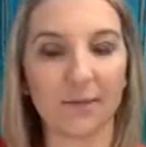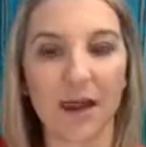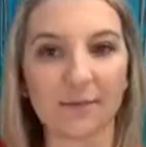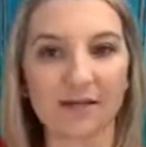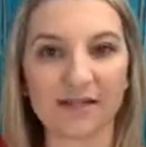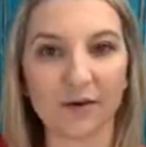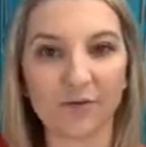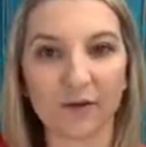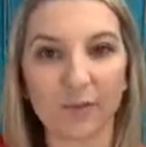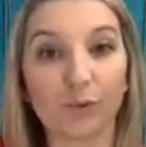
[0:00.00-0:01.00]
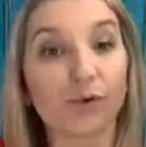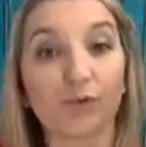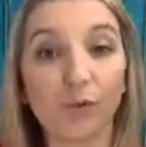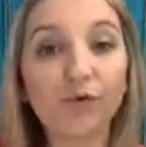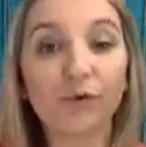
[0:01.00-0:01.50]
pay myself and put a
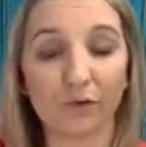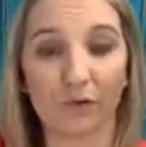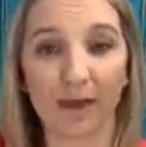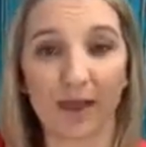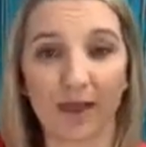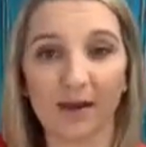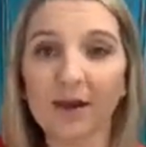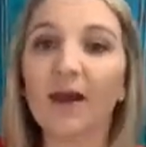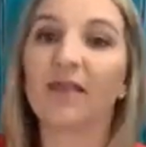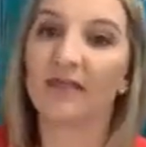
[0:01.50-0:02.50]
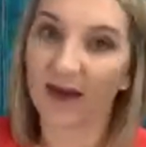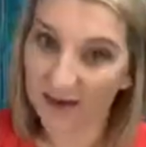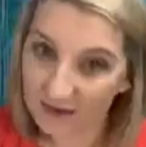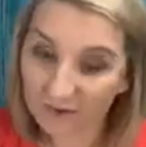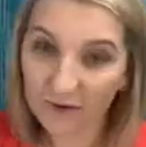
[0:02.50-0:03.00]
roof over my head. That
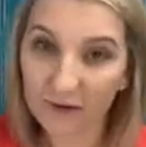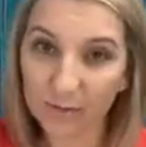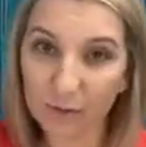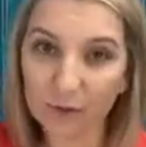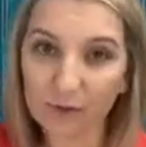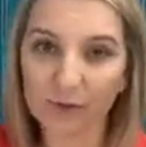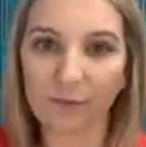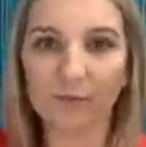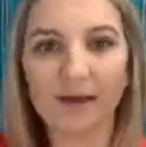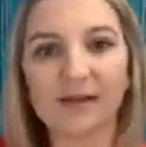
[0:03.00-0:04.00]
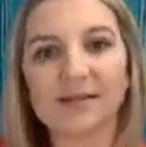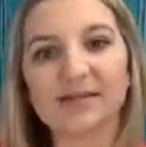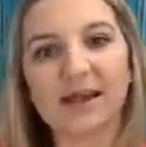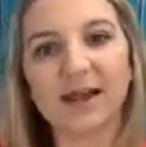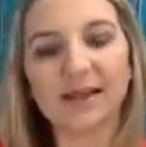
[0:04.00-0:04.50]
is very important, but
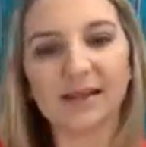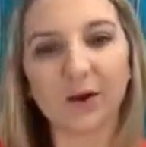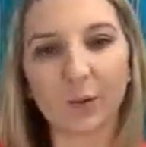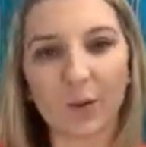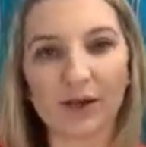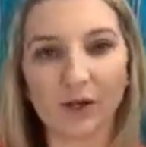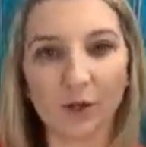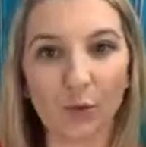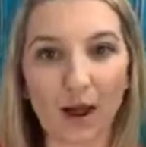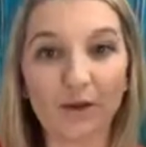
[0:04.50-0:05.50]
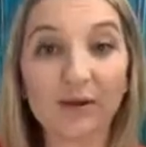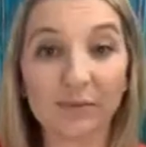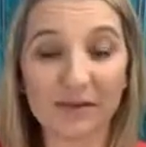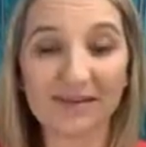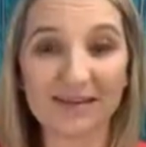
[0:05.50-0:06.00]
understanding that when you are in
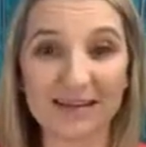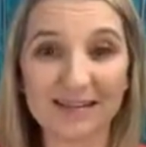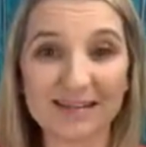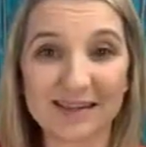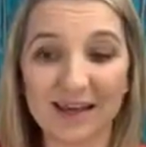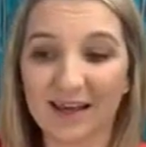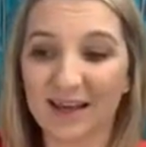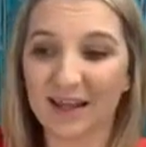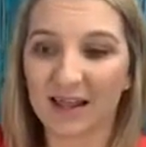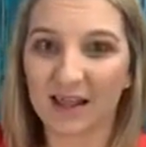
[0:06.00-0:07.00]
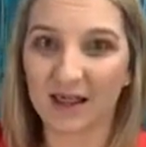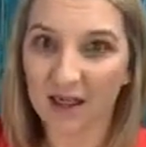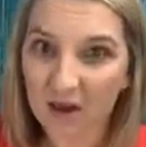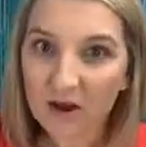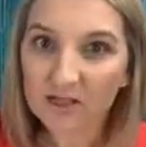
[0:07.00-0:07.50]
business,
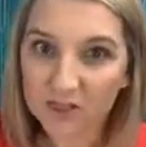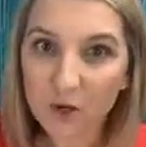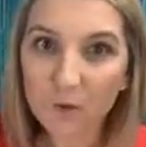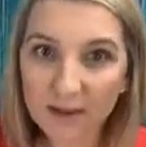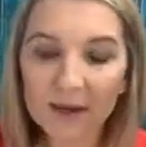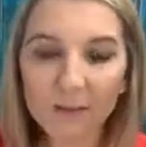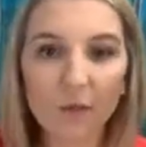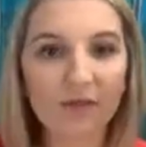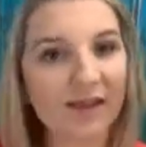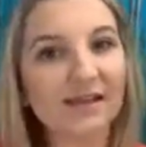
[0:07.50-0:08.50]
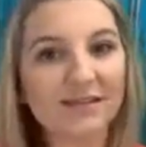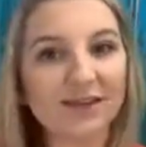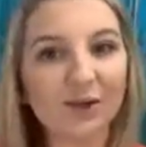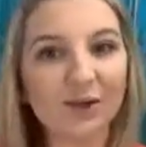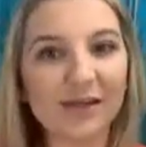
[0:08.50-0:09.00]
there are so many more things
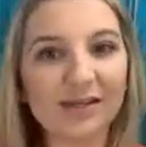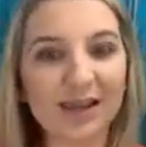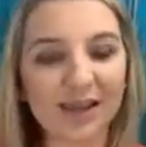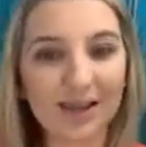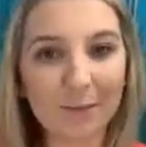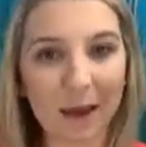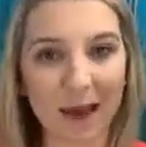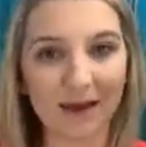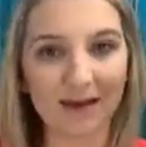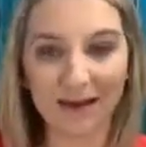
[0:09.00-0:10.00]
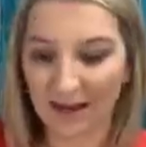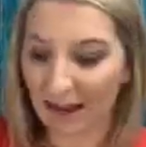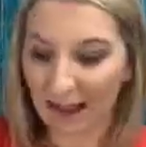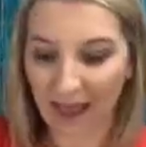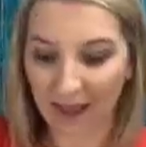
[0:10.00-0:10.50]
that you need to think about.
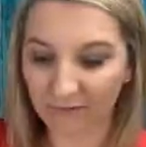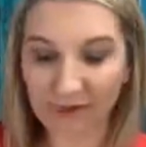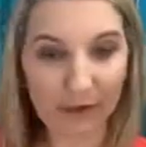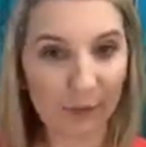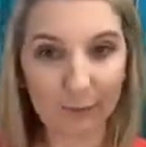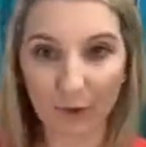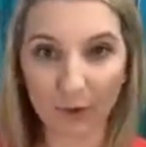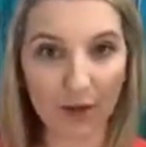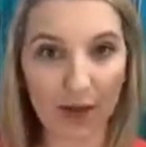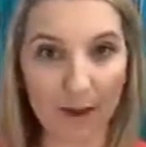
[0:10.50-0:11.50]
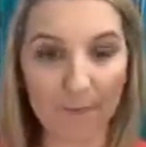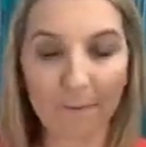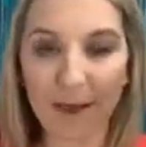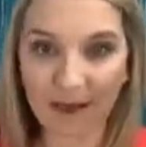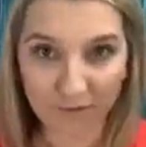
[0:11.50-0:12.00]
Having a computer,
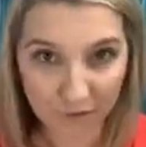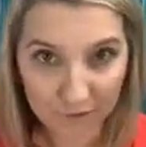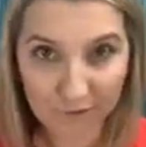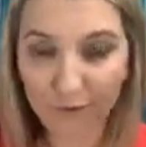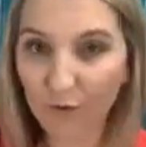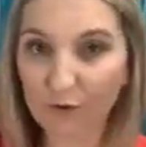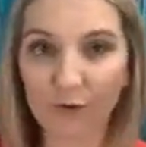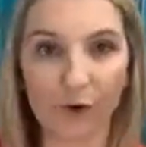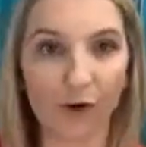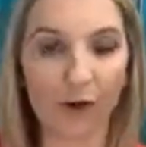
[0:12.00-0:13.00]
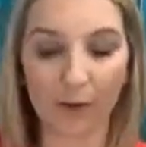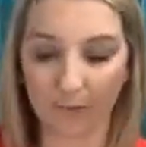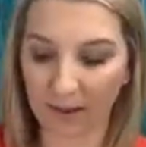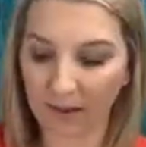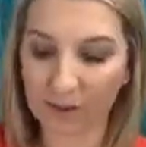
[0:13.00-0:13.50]
paying for your phone,
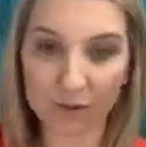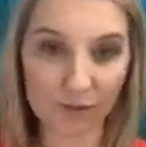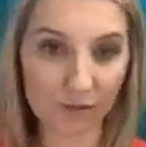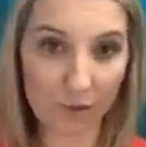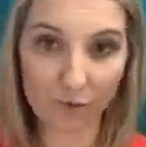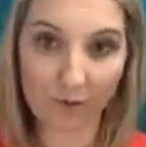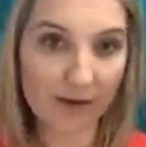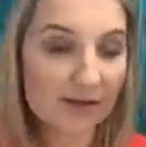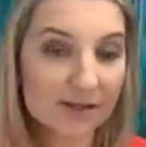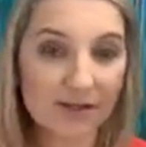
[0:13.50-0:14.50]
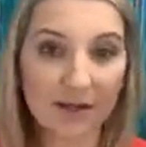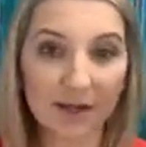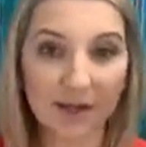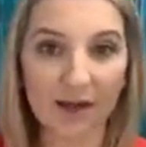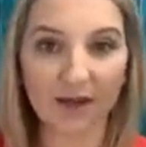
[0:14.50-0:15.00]
making sure you've got rent
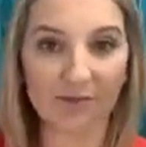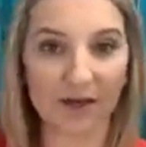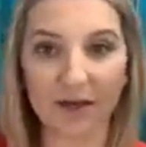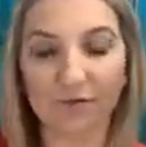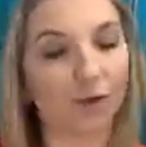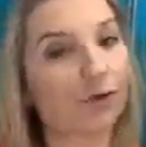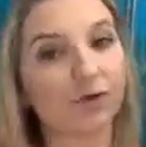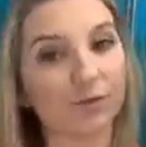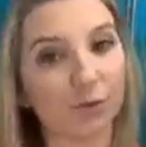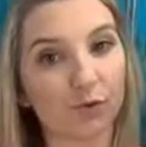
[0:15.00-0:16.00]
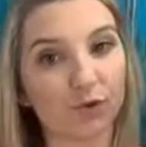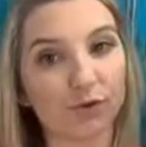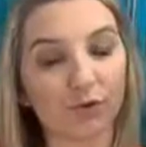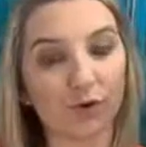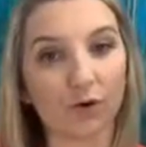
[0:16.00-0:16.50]
covered if you use a portion
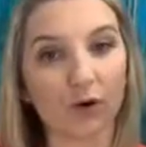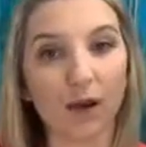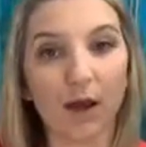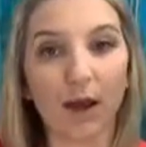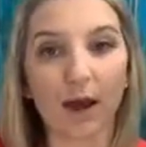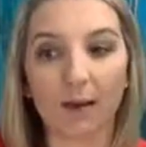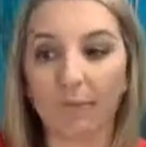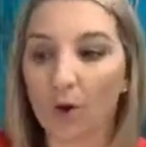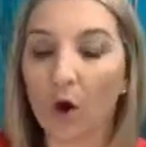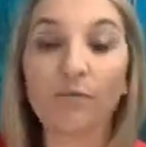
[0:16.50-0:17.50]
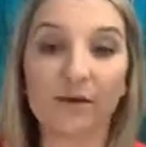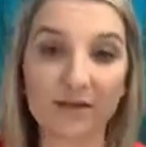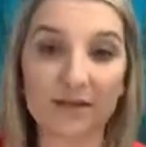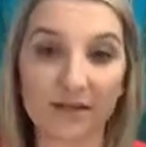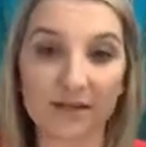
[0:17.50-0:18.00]
of your home
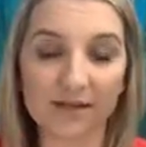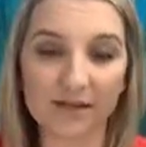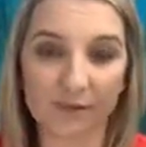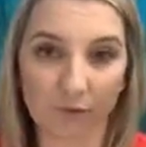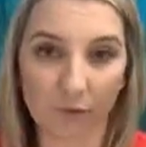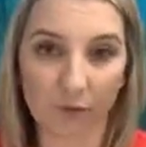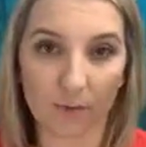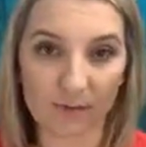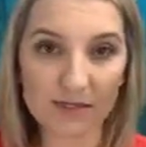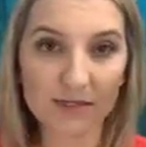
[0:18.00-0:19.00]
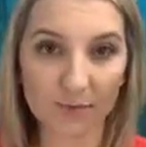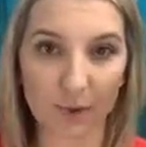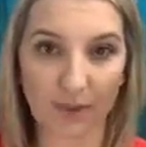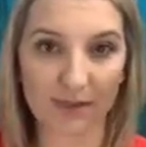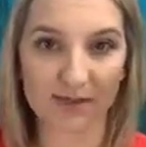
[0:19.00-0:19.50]
residence for business
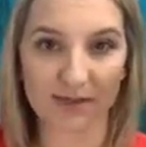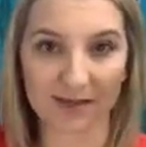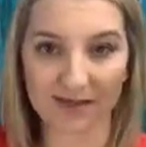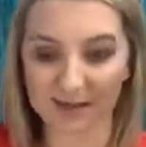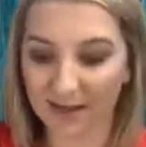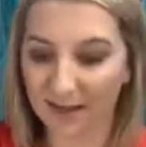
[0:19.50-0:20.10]
purposes,